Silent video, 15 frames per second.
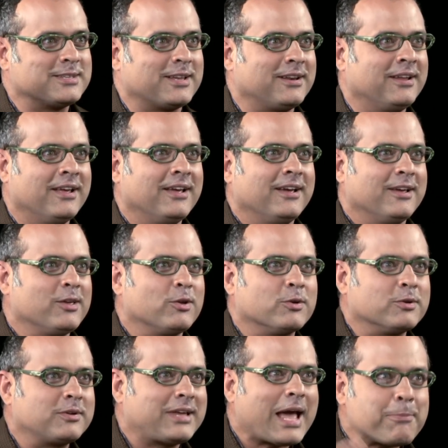and you
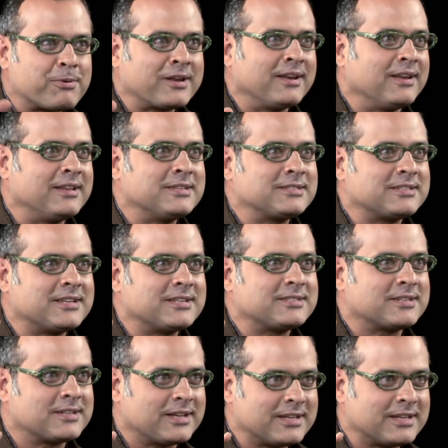know, capital is is a,